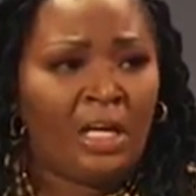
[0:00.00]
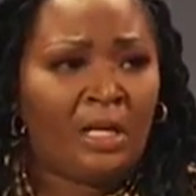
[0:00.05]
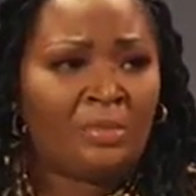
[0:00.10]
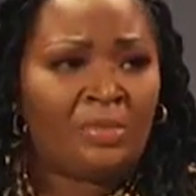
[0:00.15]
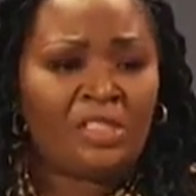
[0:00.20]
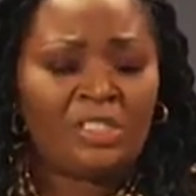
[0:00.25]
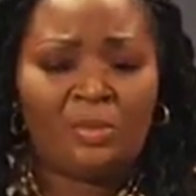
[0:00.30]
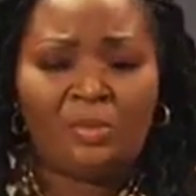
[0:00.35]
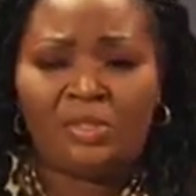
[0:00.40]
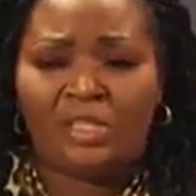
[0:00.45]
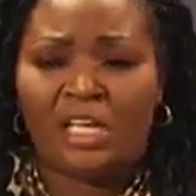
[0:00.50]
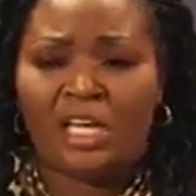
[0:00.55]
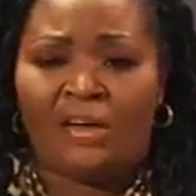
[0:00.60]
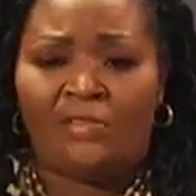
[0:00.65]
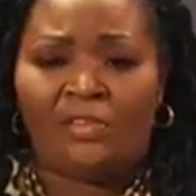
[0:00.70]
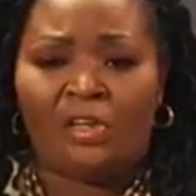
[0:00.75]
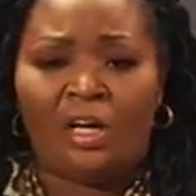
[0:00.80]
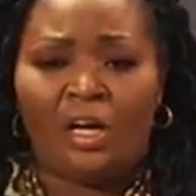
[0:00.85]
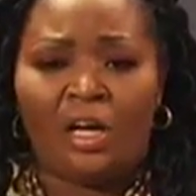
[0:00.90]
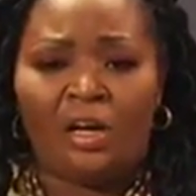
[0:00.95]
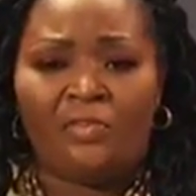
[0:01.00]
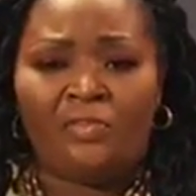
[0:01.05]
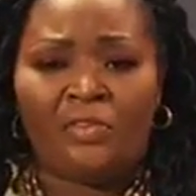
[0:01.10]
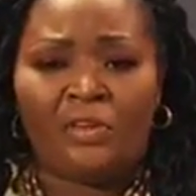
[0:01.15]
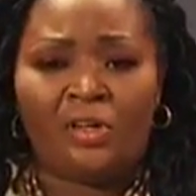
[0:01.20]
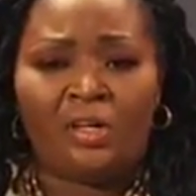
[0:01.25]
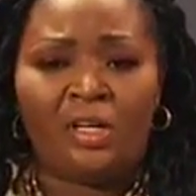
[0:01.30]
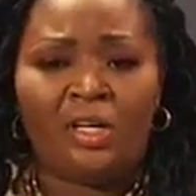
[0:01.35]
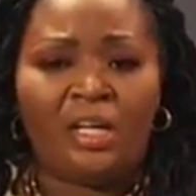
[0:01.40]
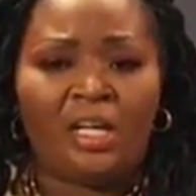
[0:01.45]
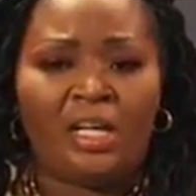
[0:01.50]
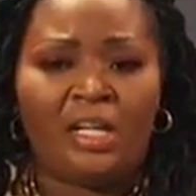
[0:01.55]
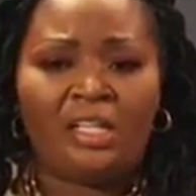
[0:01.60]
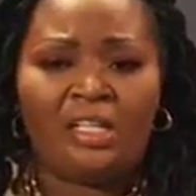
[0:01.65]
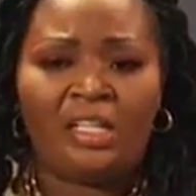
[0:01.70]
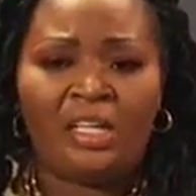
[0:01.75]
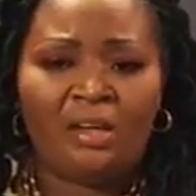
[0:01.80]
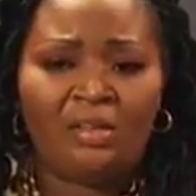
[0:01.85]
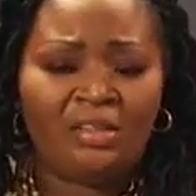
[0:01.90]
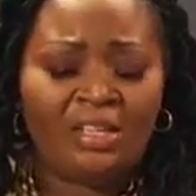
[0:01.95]
see what they have to offer, and
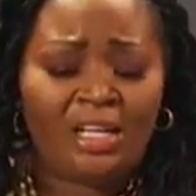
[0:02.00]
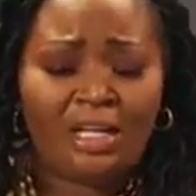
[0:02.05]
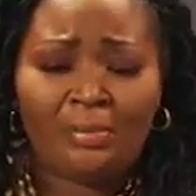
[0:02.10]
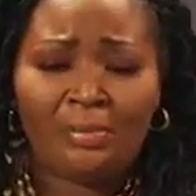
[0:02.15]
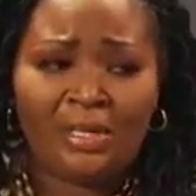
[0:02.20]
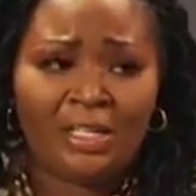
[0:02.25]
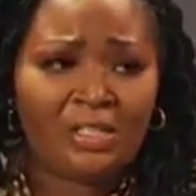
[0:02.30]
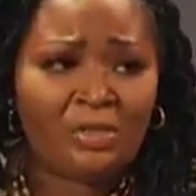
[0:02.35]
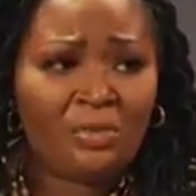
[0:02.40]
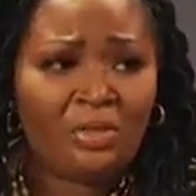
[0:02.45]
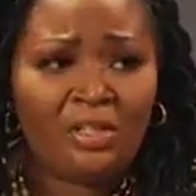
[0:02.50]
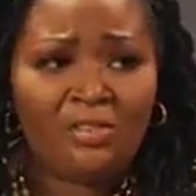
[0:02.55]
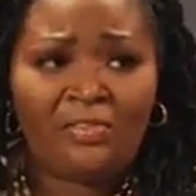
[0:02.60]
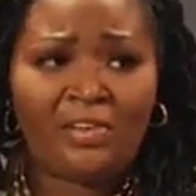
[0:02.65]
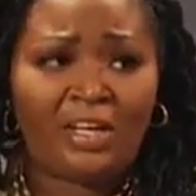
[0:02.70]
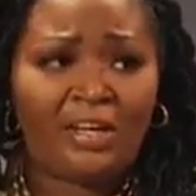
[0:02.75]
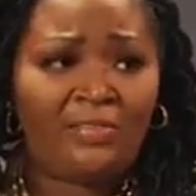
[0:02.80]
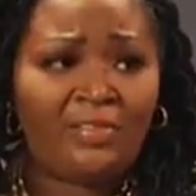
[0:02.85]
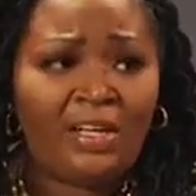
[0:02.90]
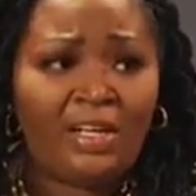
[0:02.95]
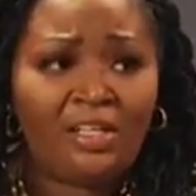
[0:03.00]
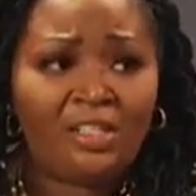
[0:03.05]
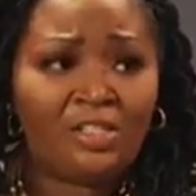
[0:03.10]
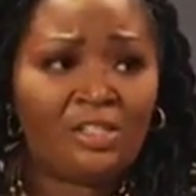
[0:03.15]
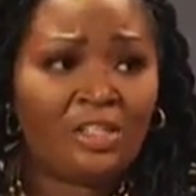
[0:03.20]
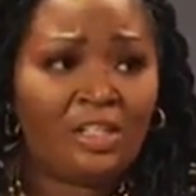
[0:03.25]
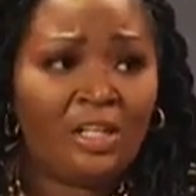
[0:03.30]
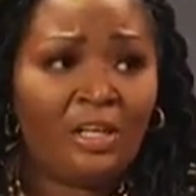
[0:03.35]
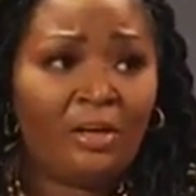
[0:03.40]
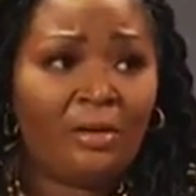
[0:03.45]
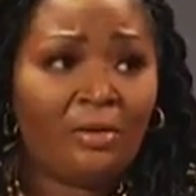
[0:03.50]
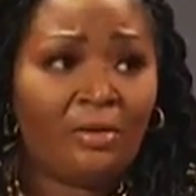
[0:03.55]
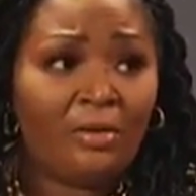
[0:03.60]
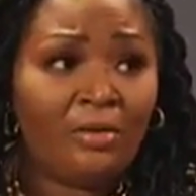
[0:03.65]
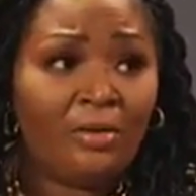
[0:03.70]
they only got to pay $25 to go.